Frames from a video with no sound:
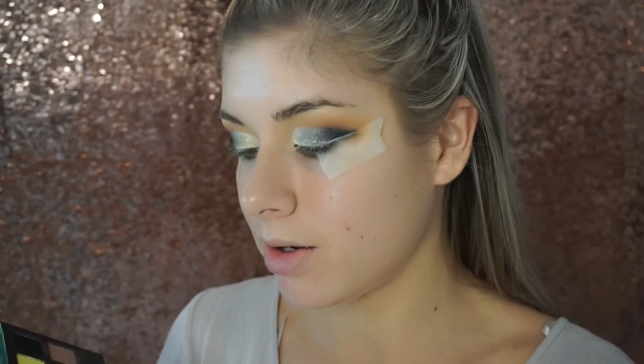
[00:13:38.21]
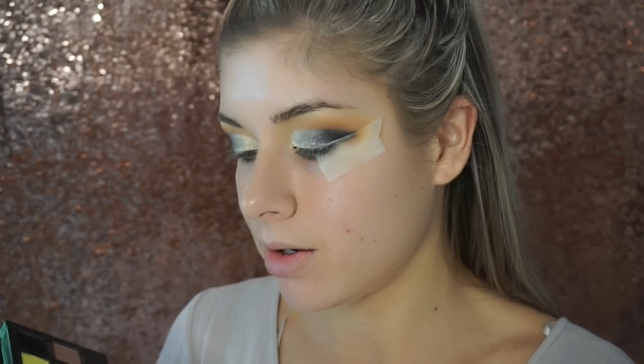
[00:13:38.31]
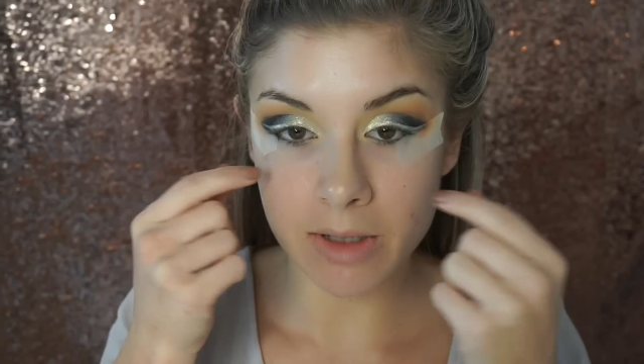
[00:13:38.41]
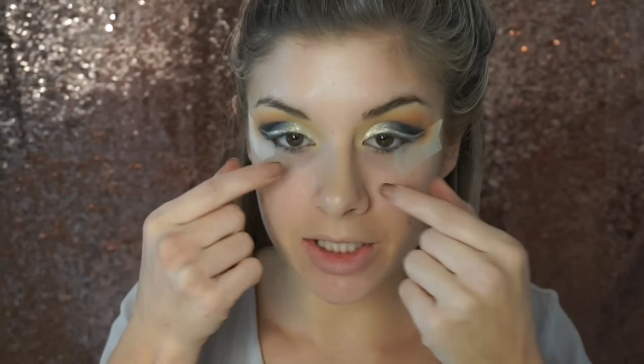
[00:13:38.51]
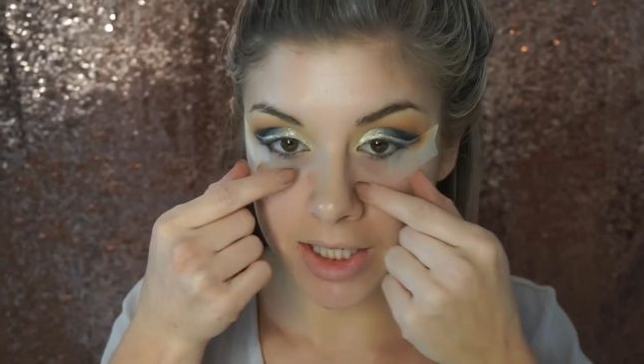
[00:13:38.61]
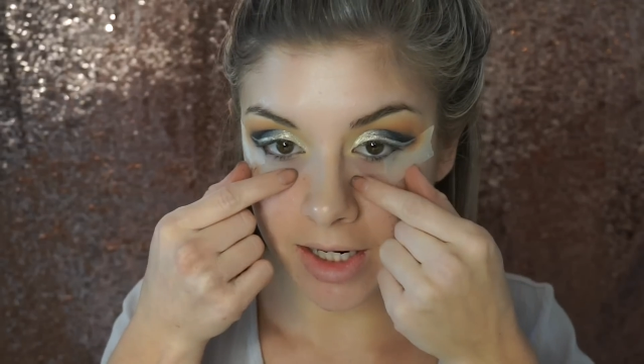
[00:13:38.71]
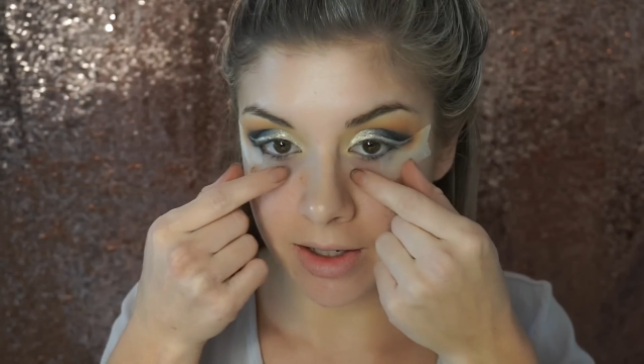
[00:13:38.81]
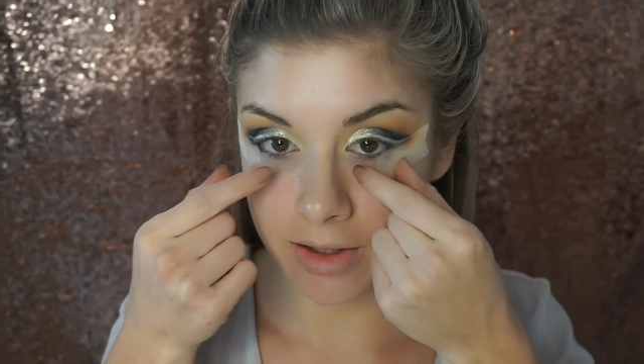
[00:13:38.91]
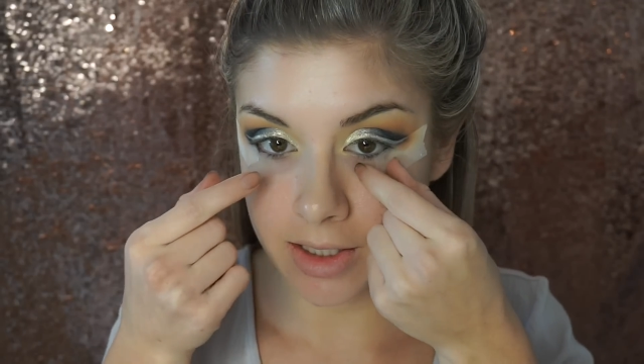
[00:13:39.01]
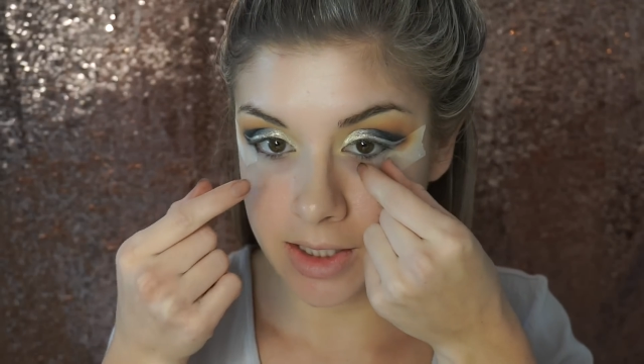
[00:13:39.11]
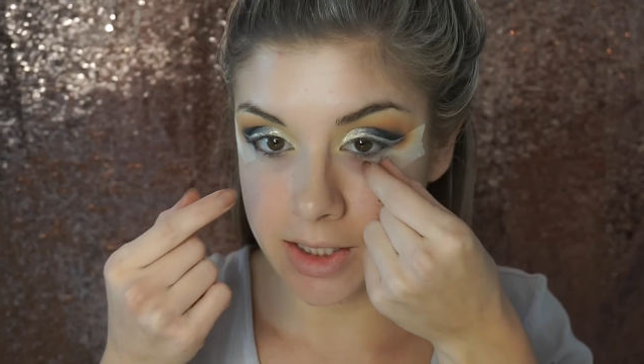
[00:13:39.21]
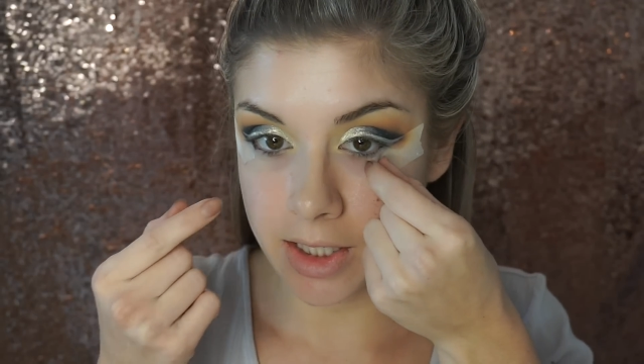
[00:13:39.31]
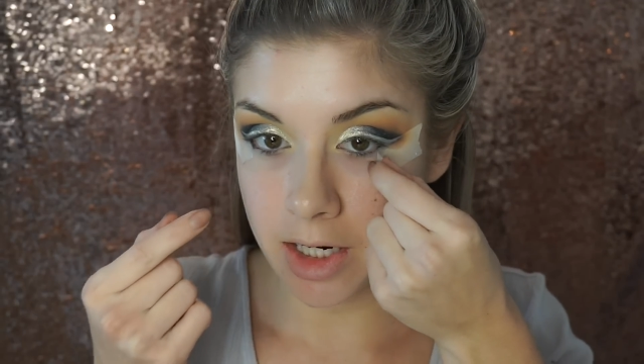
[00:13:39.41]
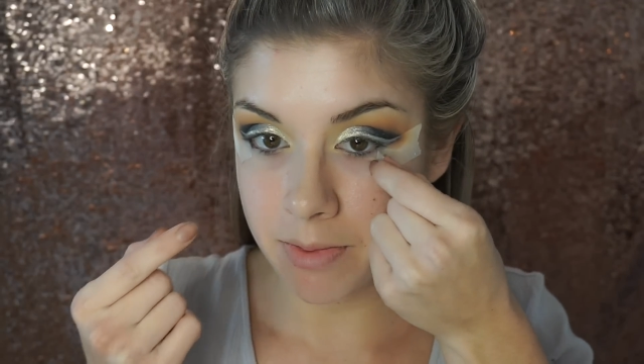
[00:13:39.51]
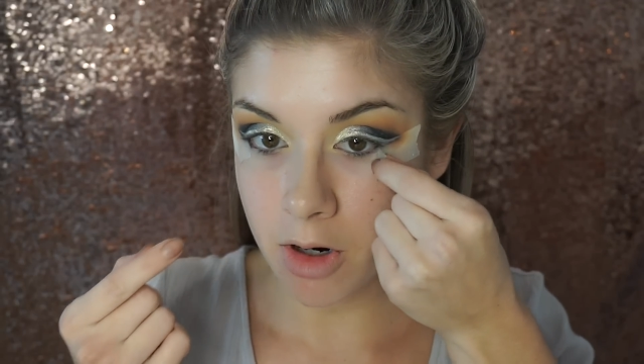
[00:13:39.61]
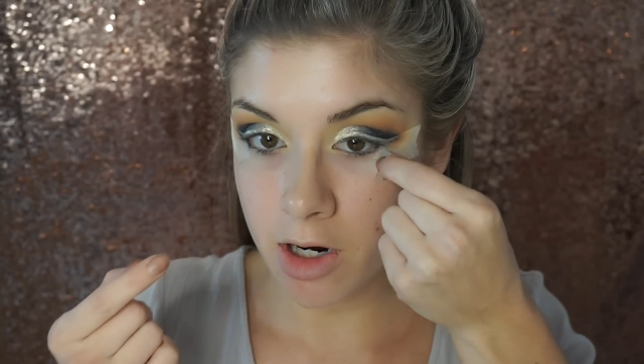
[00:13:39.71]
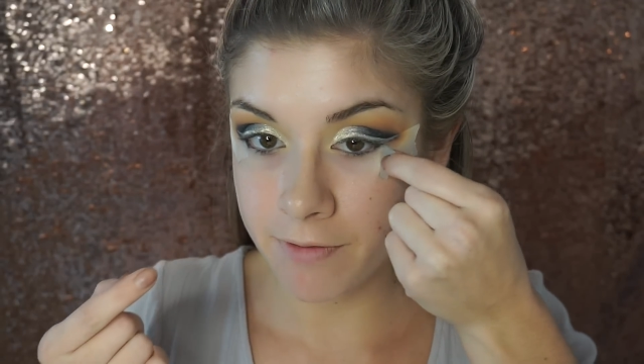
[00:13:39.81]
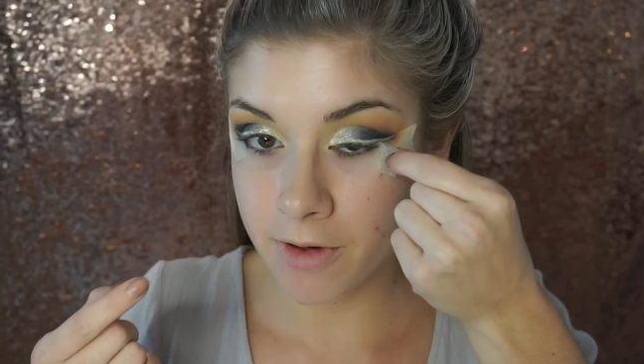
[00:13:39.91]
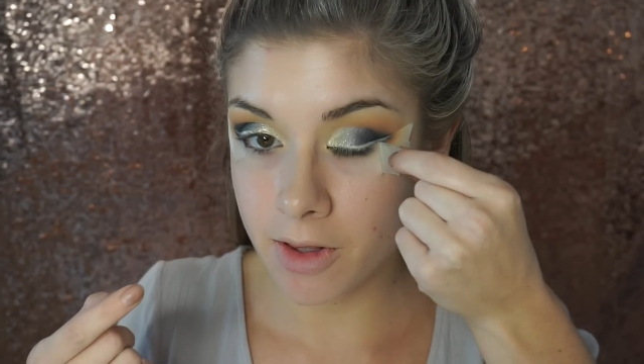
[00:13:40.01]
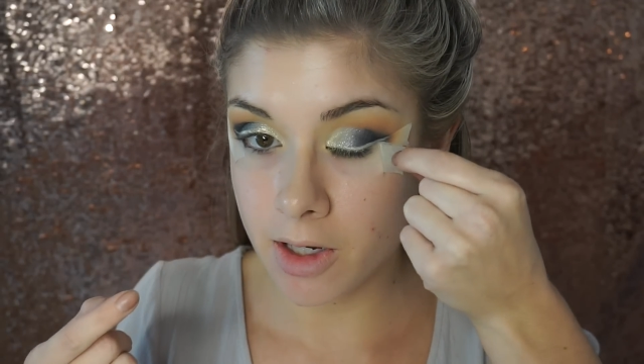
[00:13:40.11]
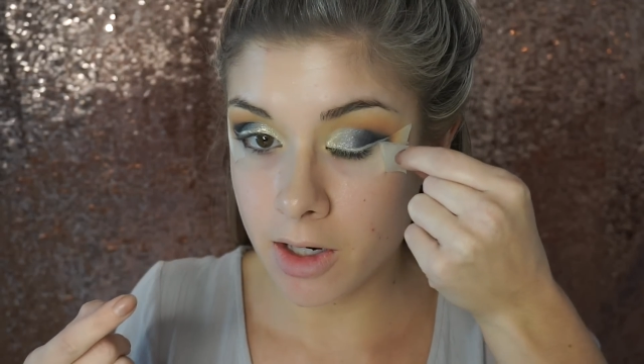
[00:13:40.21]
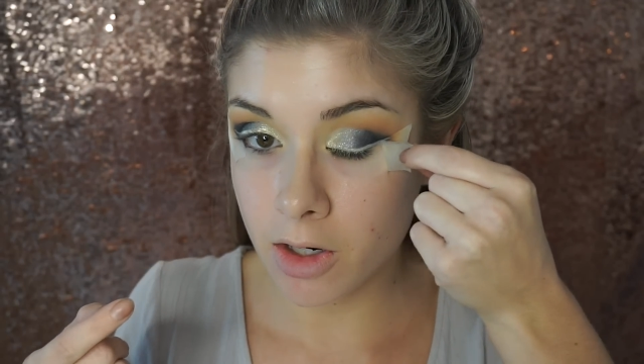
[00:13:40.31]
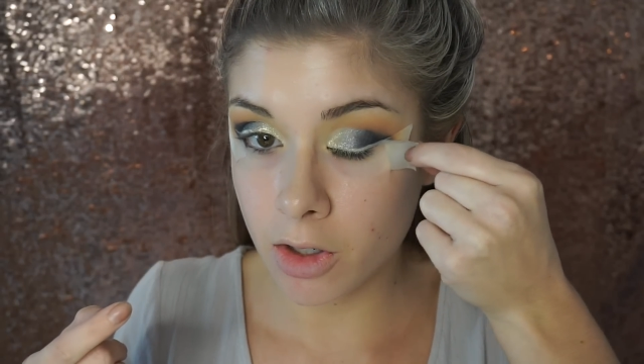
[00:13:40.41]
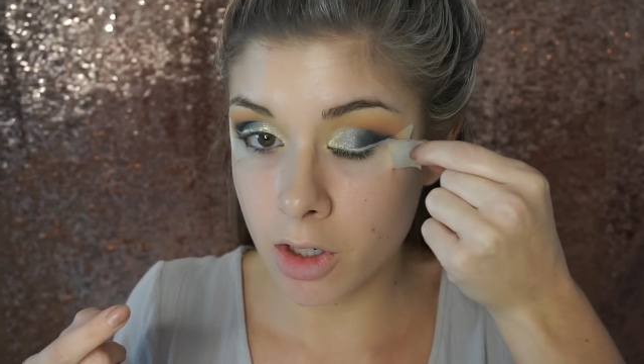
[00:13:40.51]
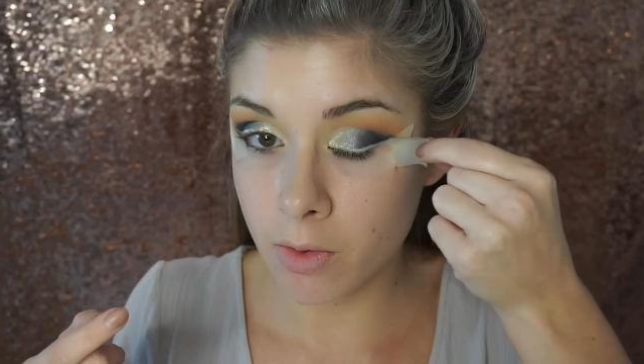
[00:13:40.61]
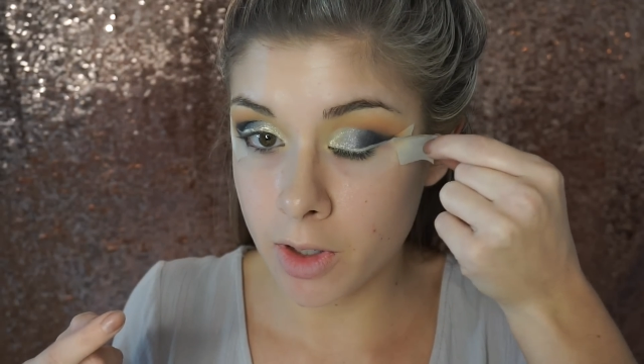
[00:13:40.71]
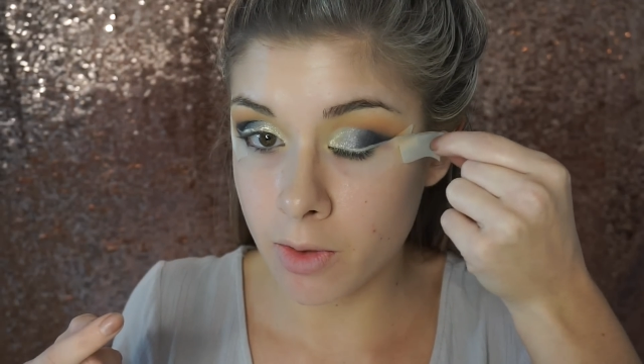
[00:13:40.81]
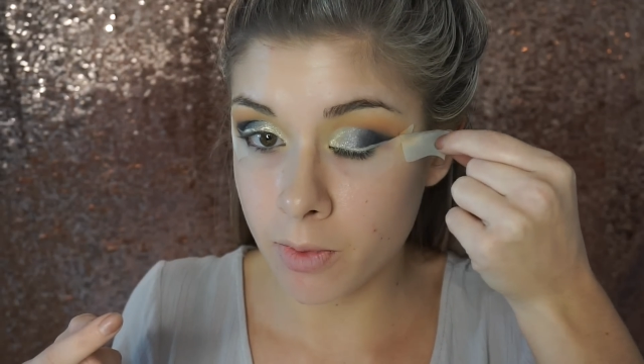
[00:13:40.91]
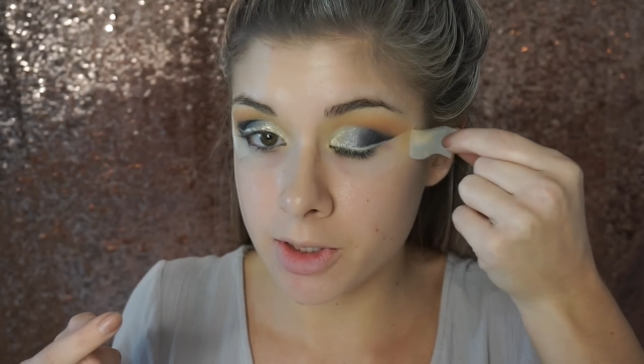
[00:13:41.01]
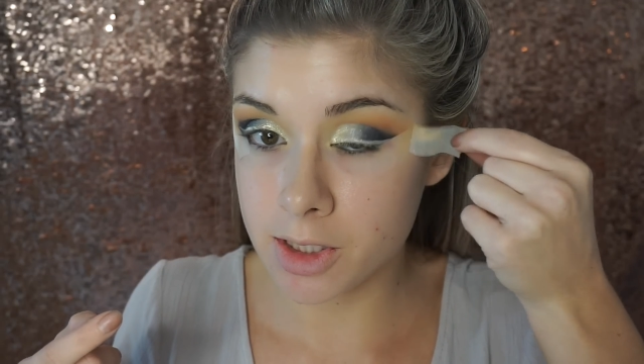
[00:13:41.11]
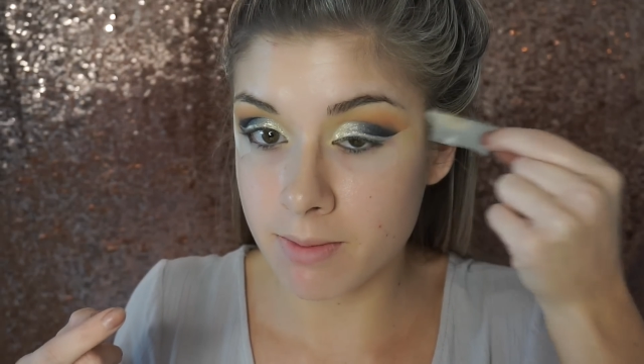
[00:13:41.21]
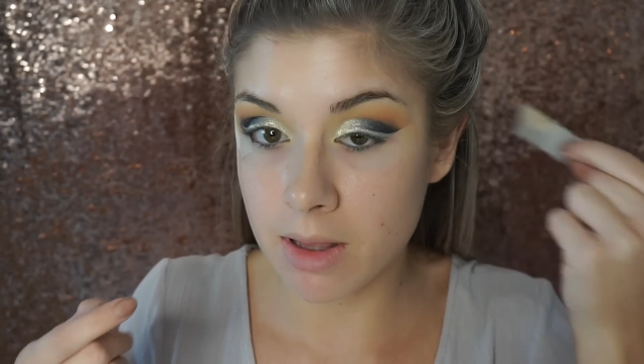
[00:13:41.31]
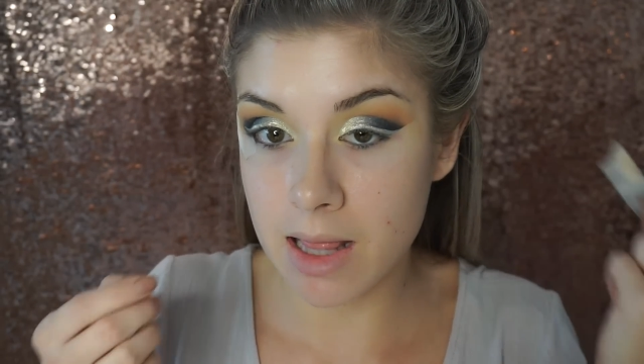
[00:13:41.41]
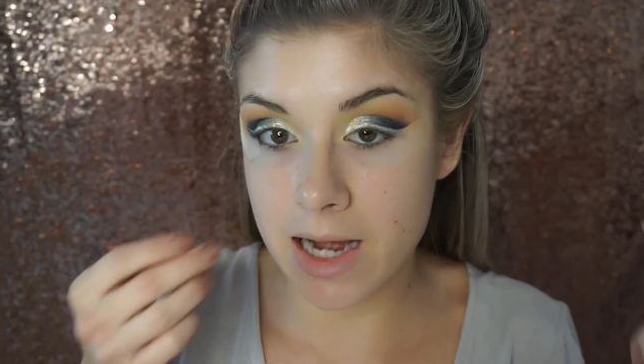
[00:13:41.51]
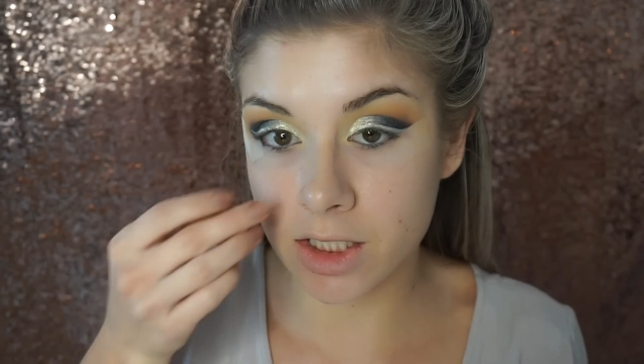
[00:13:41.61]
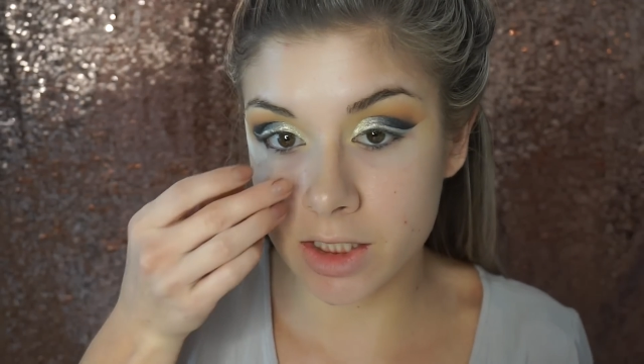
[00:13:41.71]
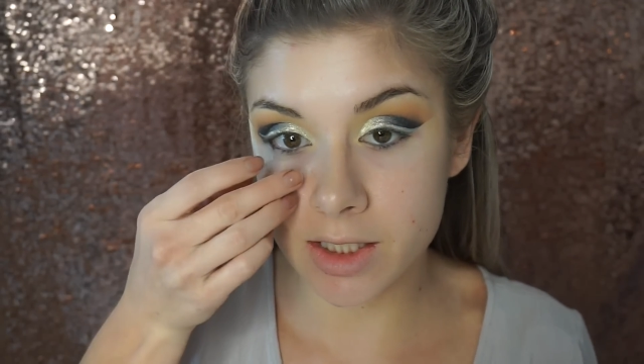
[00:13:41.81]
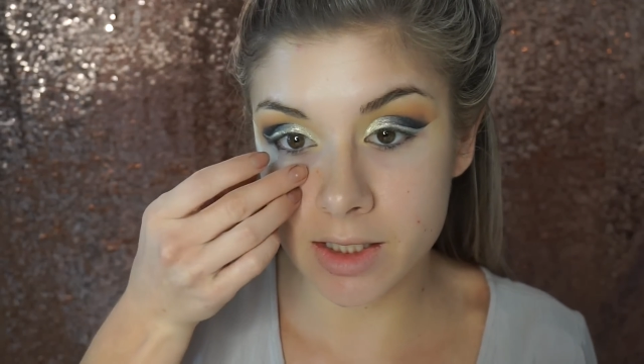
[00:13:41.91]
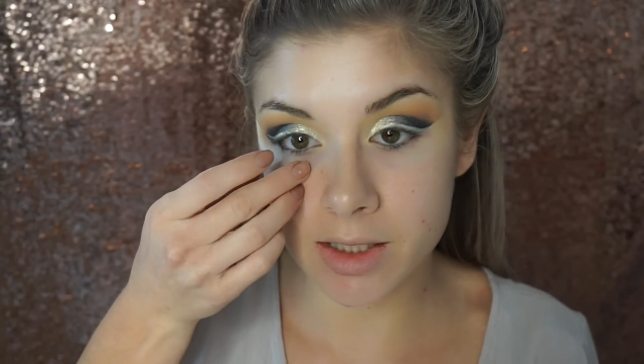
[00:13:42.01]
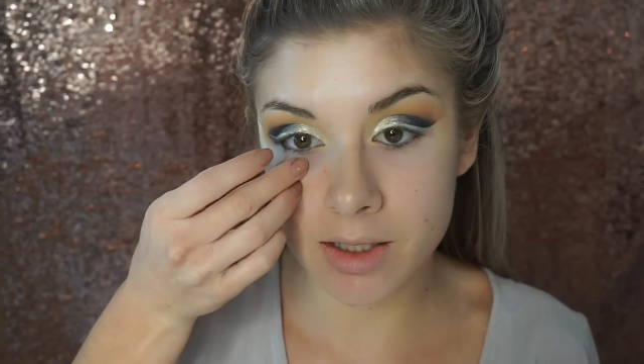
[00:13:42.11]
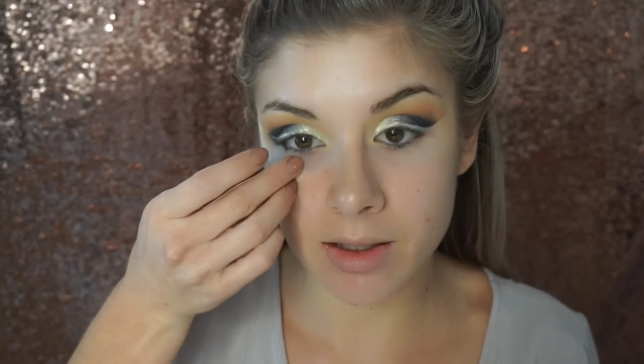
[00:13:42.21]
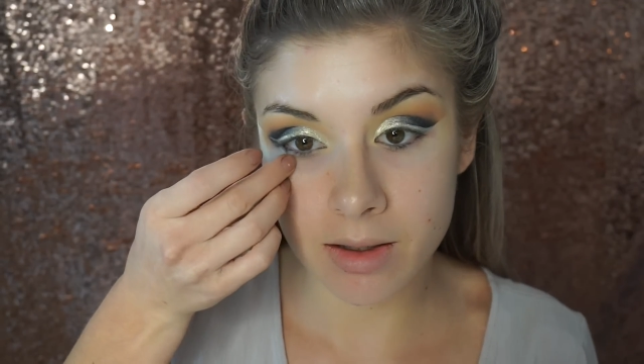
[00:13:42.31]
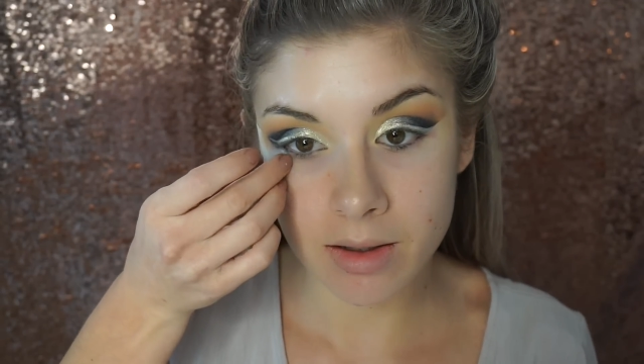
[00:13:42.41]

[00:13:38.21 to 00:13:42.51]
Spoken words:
I'm going to take this tape off and then go in with some lashes.